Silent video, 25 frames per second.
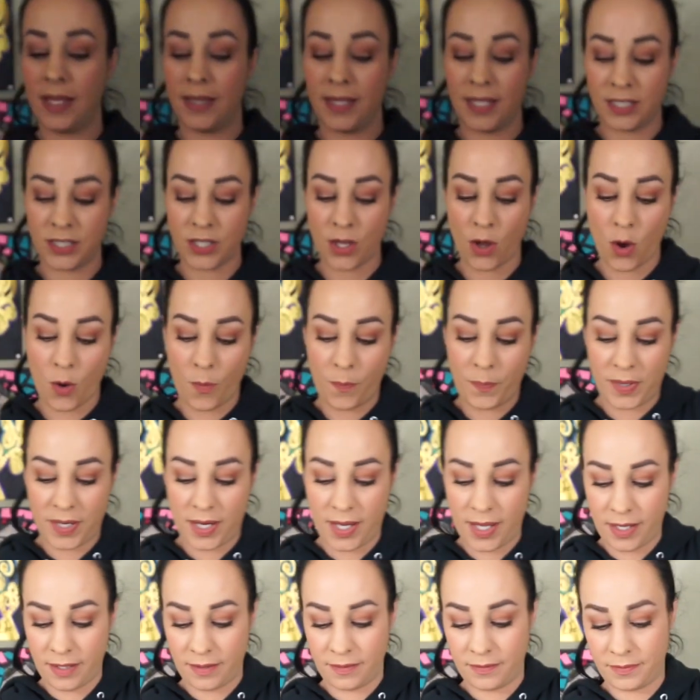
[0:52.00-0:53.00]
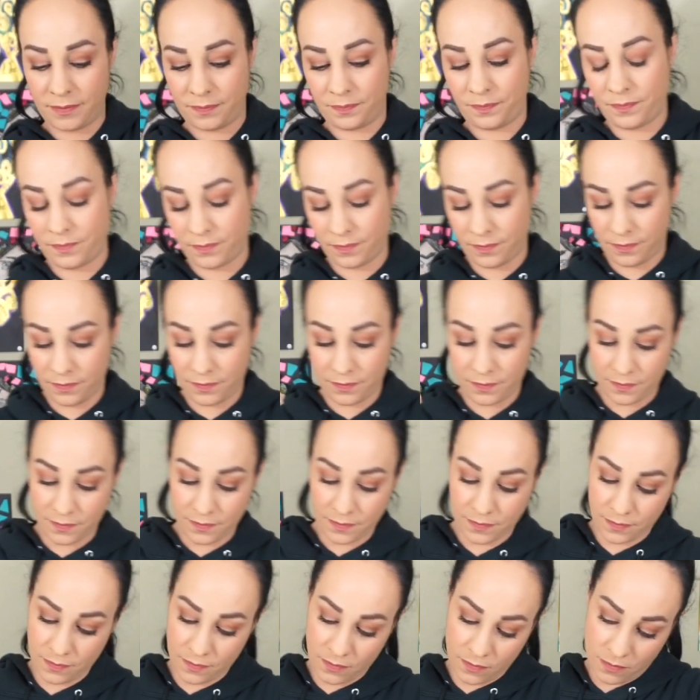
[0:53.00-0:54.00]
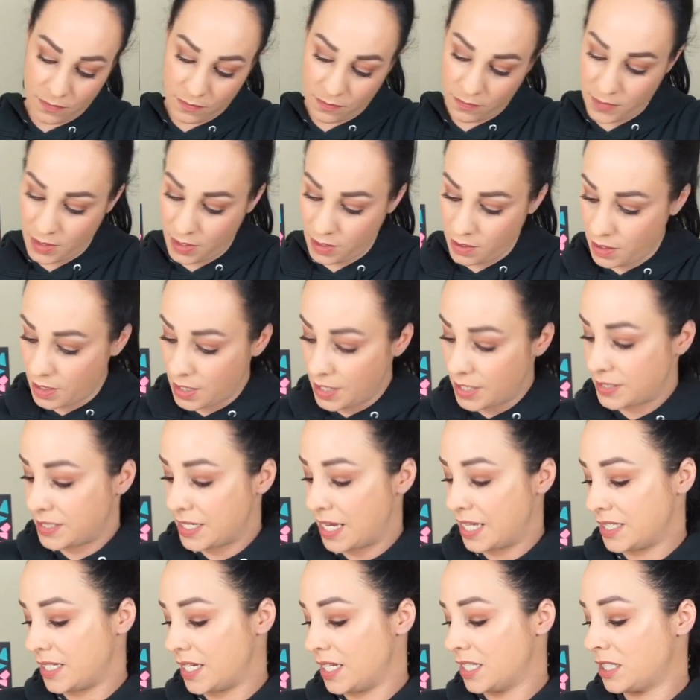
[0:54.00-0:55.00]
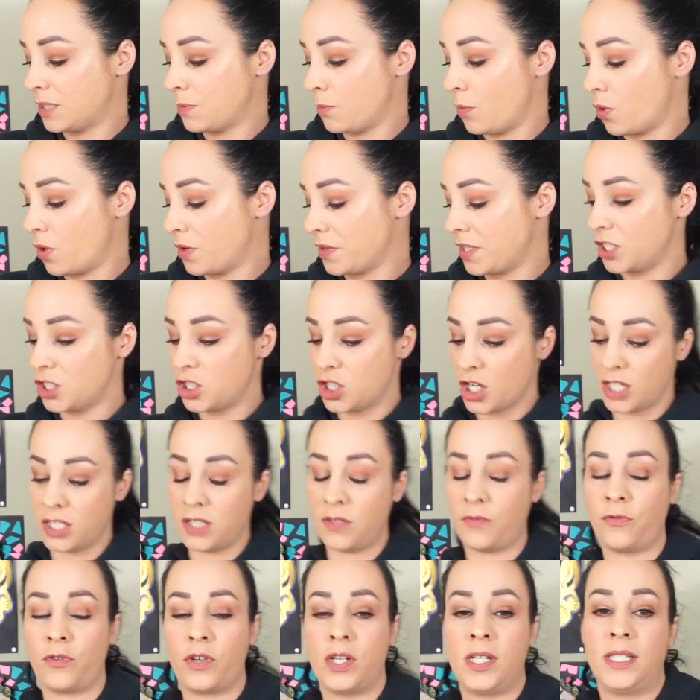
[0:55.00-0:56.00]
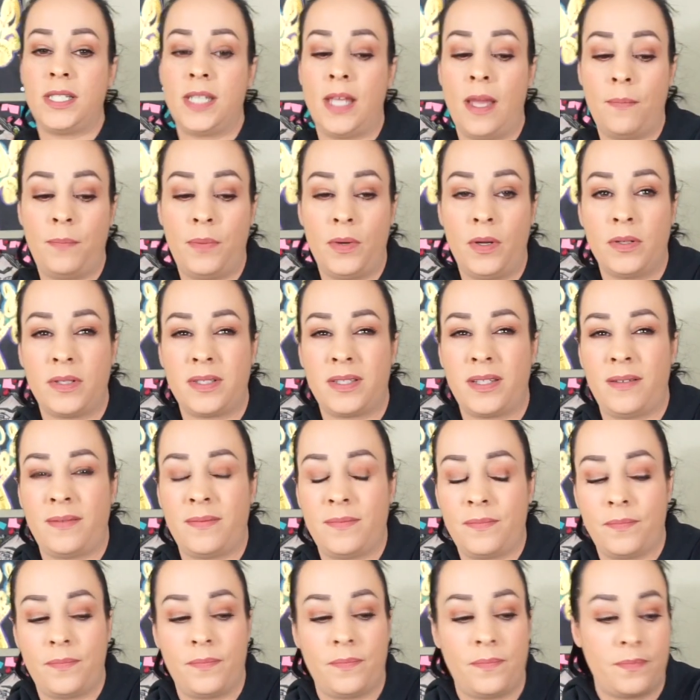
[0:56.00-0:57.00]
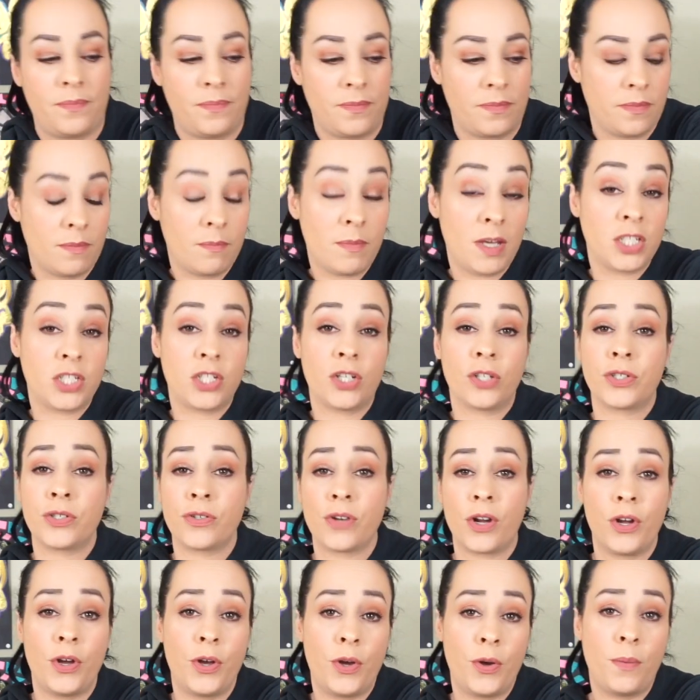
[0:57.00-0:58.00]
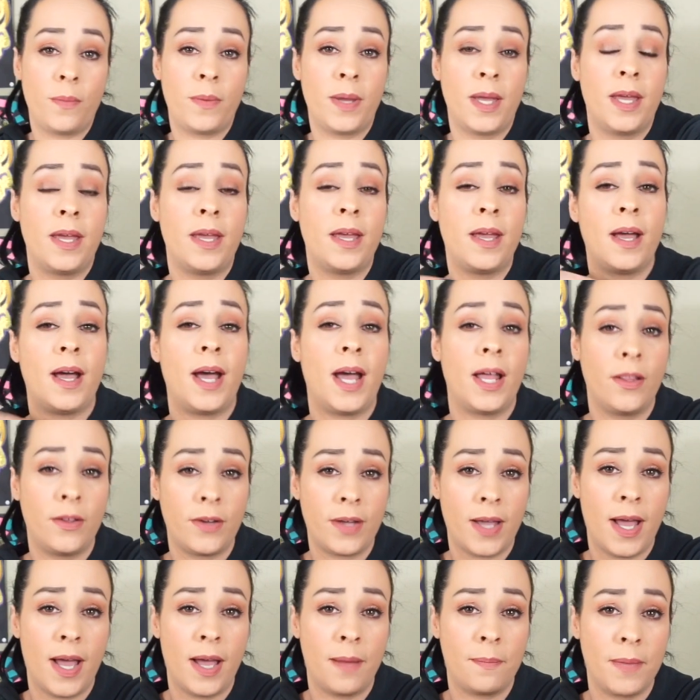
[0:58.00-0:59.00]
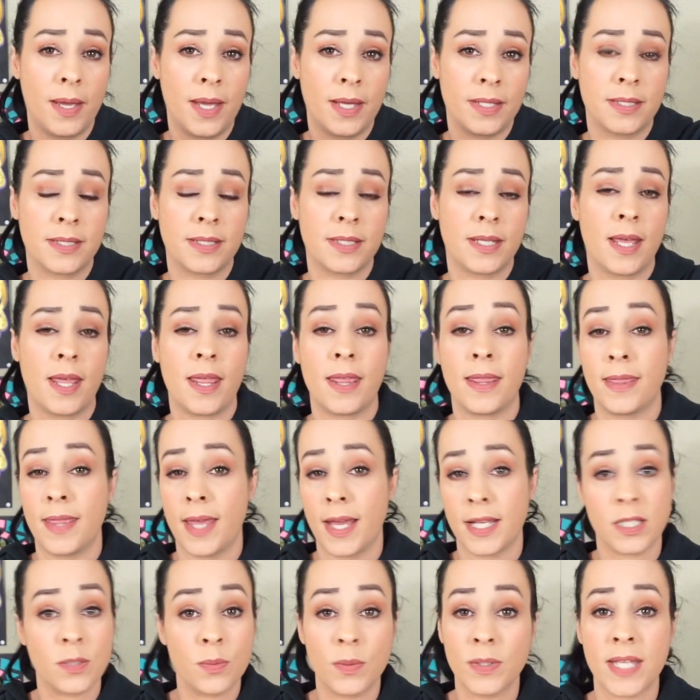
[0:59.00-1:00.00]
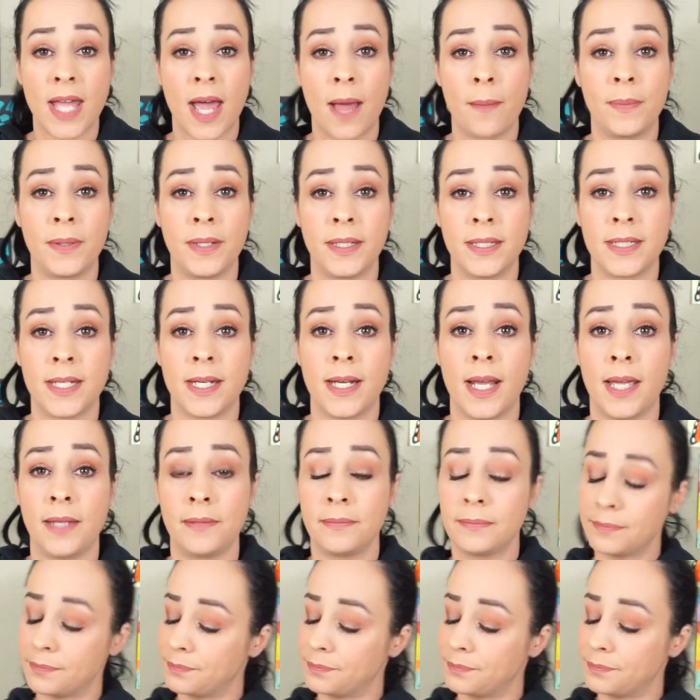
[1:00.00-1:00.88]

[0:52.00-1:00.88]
Let's open it. It says, it's more than just free samples. My children are home. I look a hot mess. That's what's happening today.